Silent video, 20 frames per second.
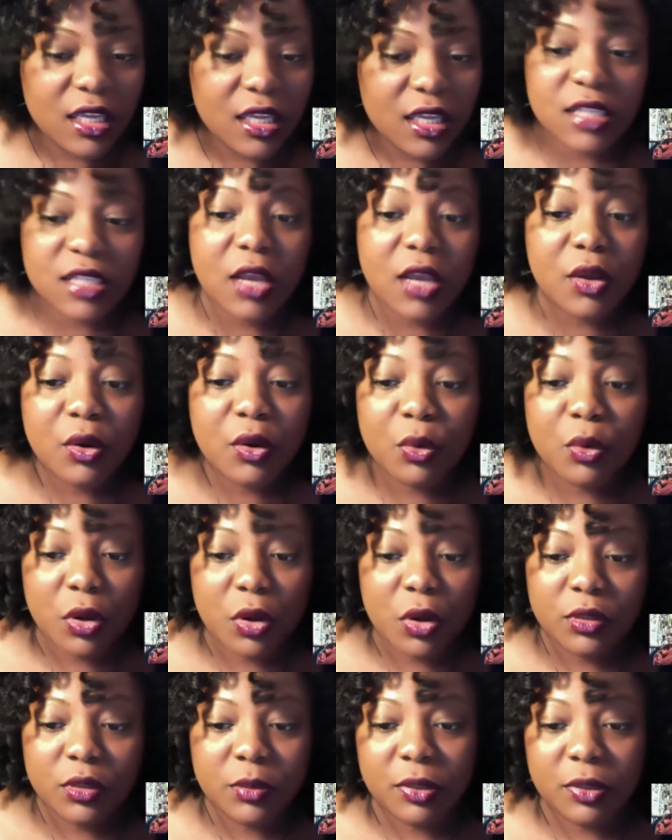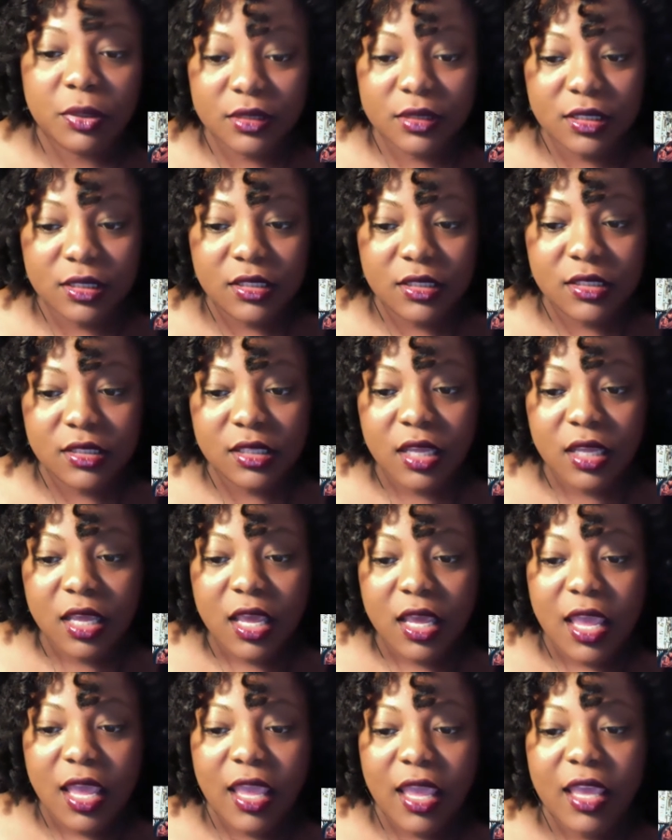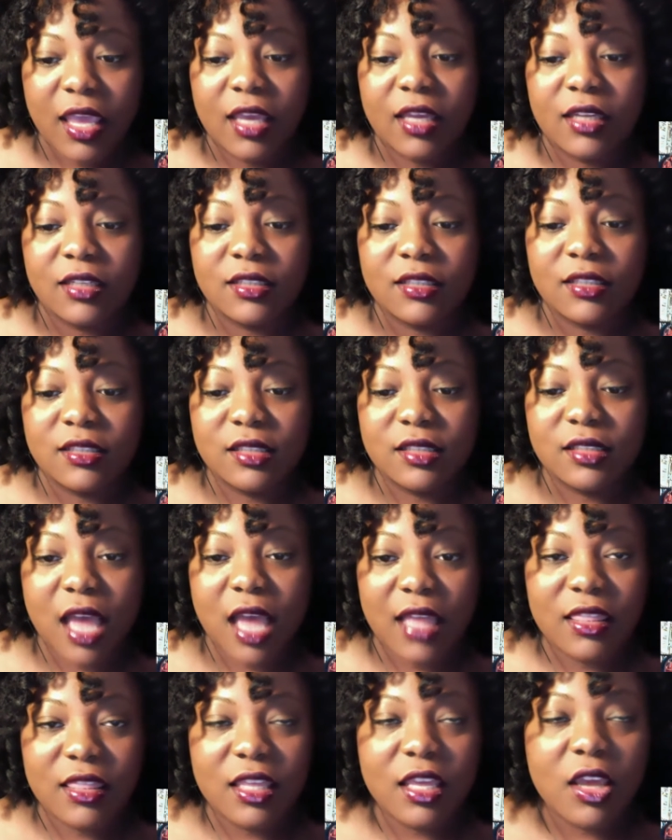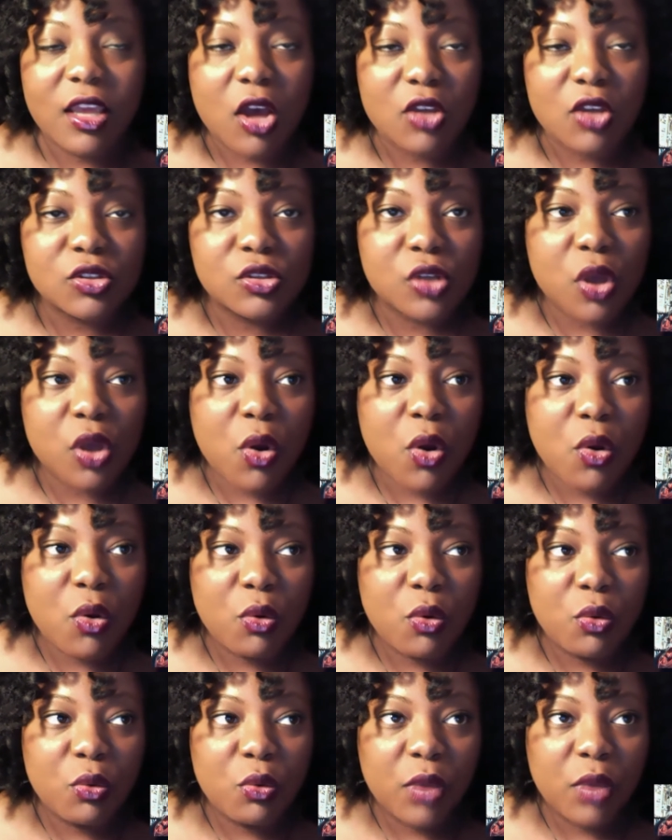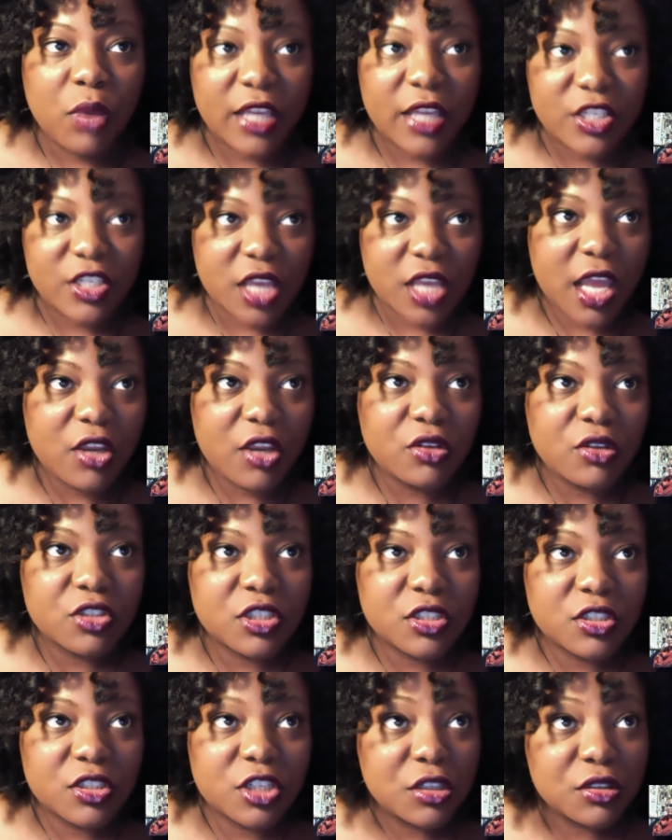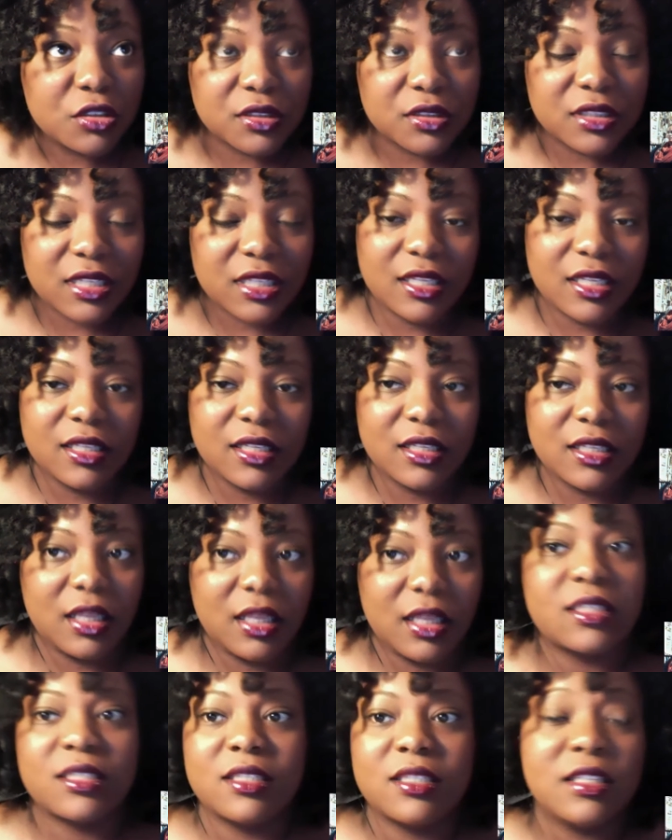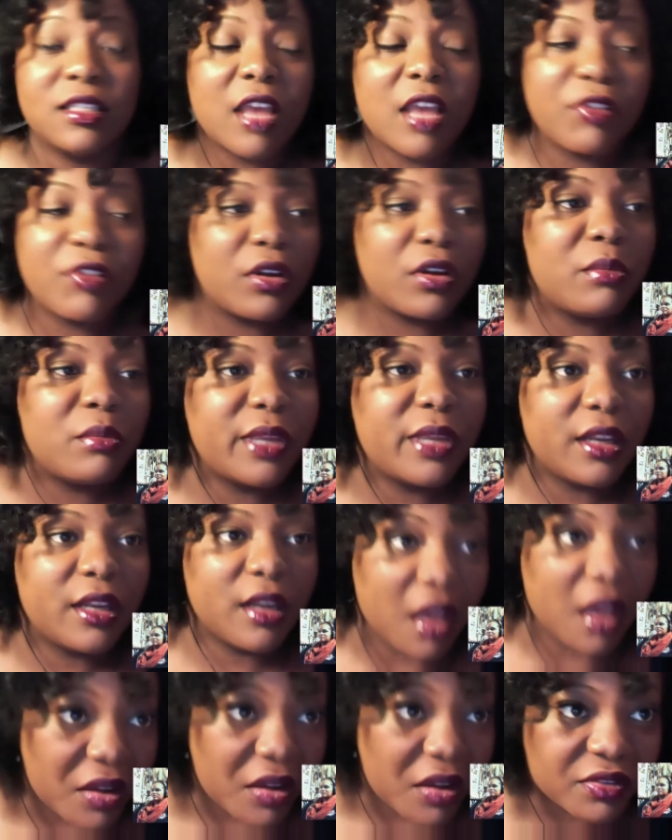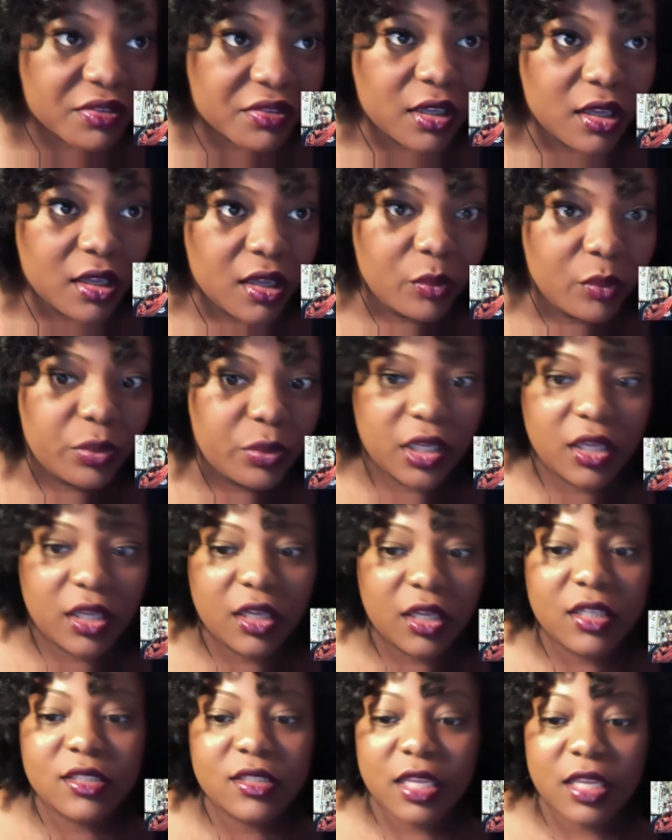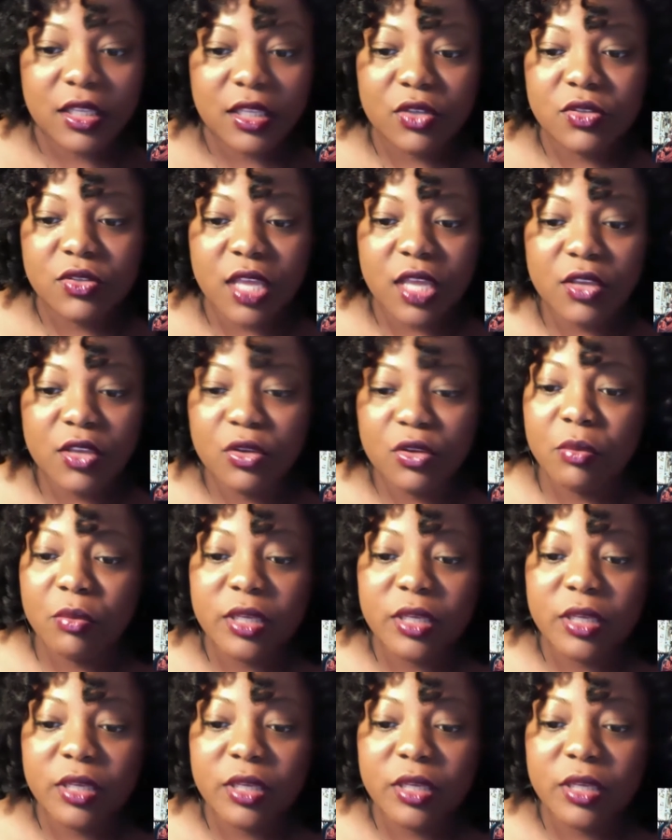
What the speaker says: is not going to work with the police. And I think also educating your children, it's never going to be enough. Because, like you said,